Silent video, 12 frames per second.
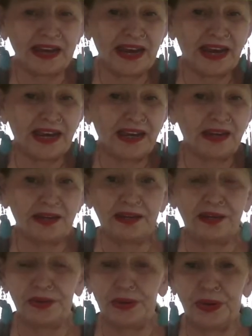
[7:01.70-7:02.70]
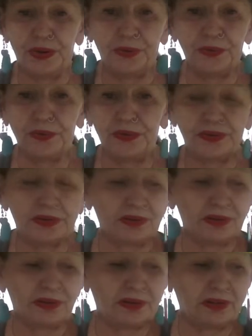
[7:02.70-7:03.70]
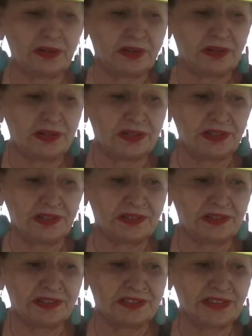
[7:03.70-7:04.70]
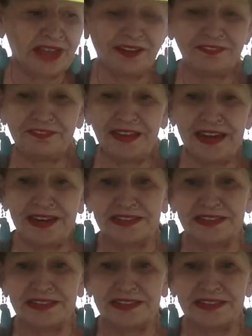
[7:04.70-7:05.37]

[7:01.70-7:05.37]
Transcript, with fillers: a, you know, it's not a fake,